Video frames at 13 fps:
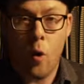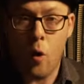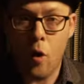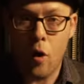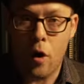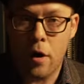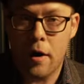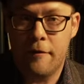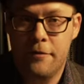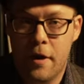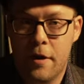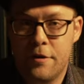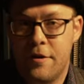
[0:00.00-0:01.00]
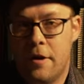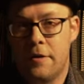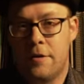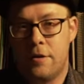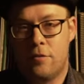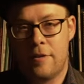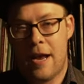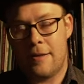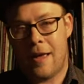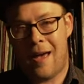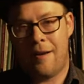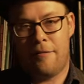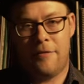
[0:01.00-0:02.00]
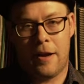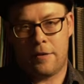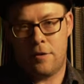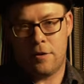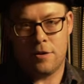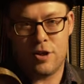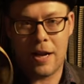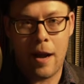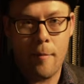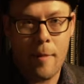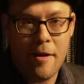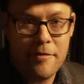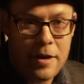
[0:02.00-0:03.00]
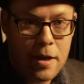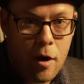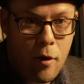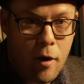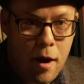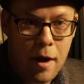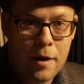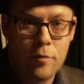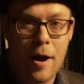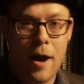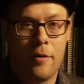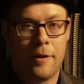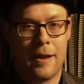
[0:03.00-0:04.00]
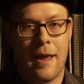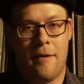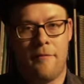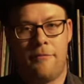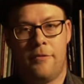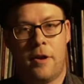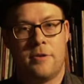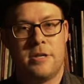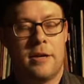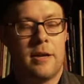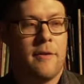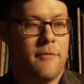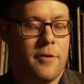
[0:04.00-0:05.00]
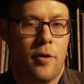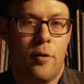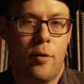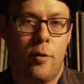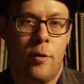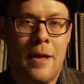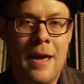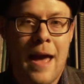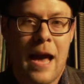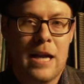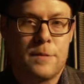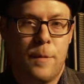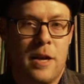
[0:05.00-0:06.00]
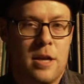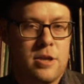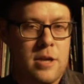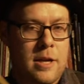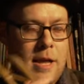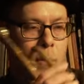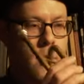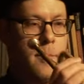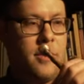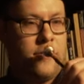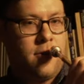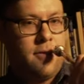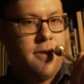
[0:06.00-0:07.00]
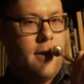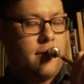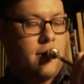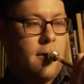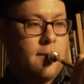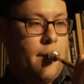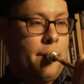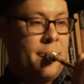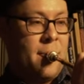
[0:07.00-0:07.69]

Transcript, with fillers: or a flutter tongue to create that effect. You can check out my video on growling and flutter tonguing for the whole explanation on that one, but it's gonna sound like this.